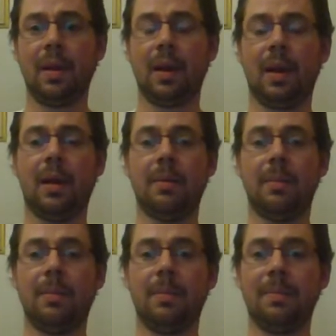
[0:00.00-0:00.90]

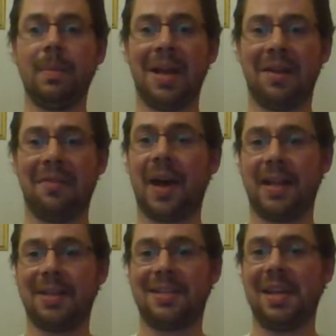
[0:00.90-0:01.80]
and I've had
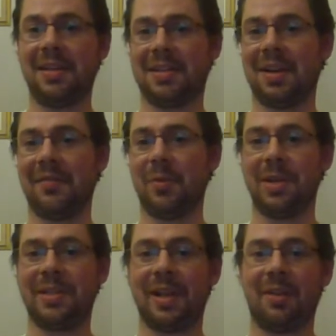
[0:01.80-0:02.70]
it since, and I've
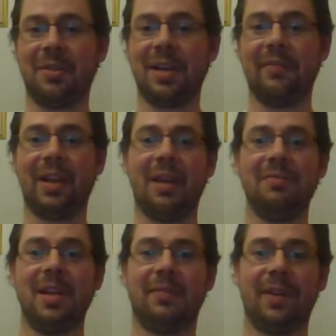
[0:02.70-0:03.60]
always said I'd never get
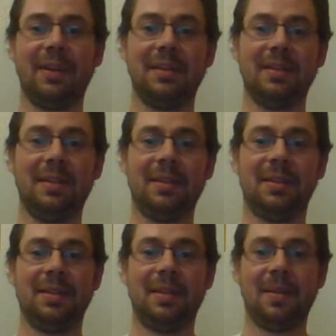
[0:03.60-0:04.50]
rid of it.
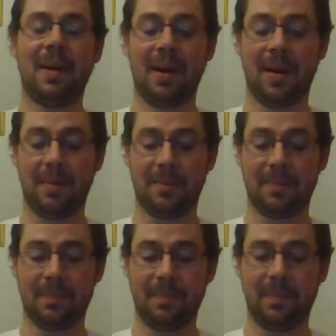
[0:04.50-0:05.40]

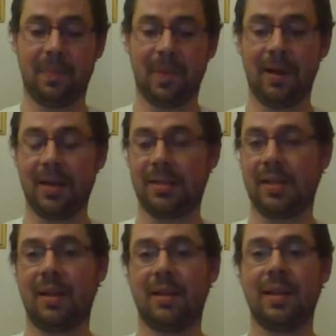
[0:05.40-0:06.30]
But it's
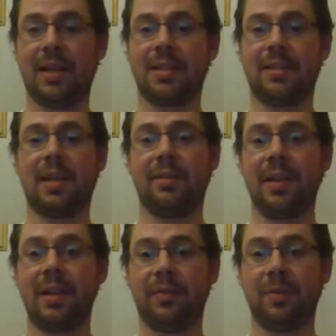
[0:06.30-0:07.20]
a
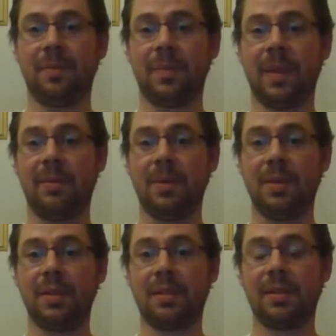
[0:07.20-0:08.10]
necessary evil.
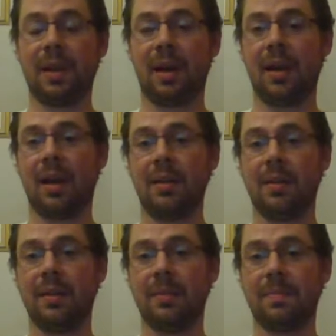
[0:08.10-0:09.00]
I
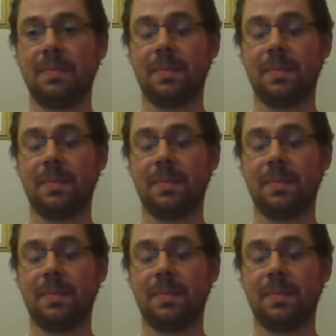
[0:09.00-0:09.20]
either